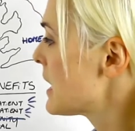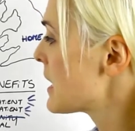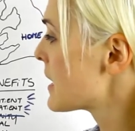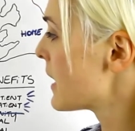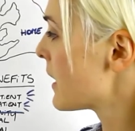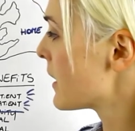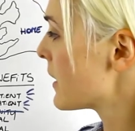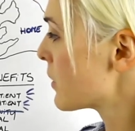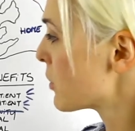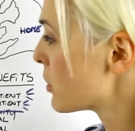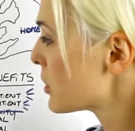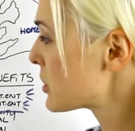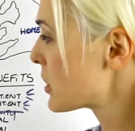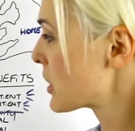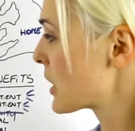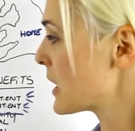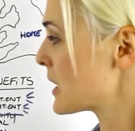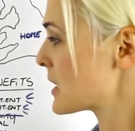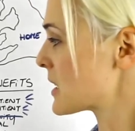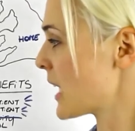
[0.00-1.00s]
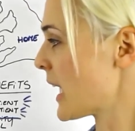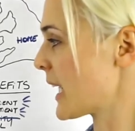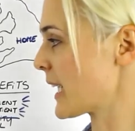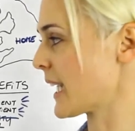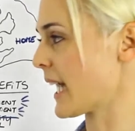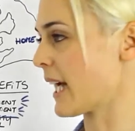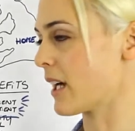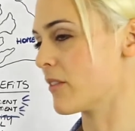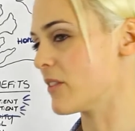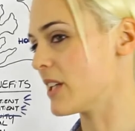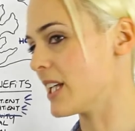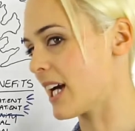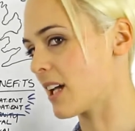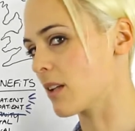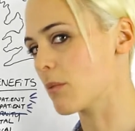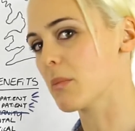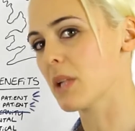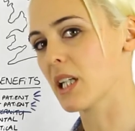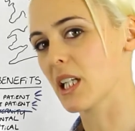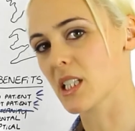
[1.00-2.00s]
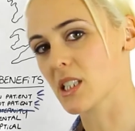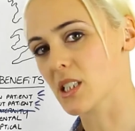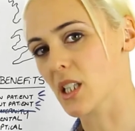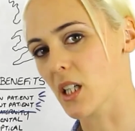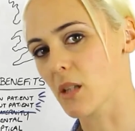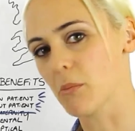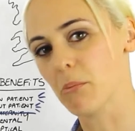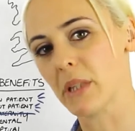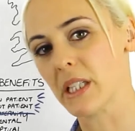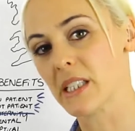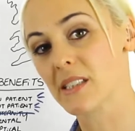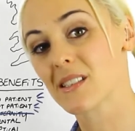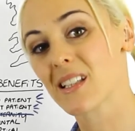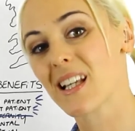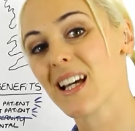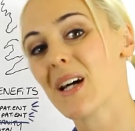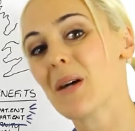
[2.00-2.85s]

Now, they're also going to take care of the admin type bits,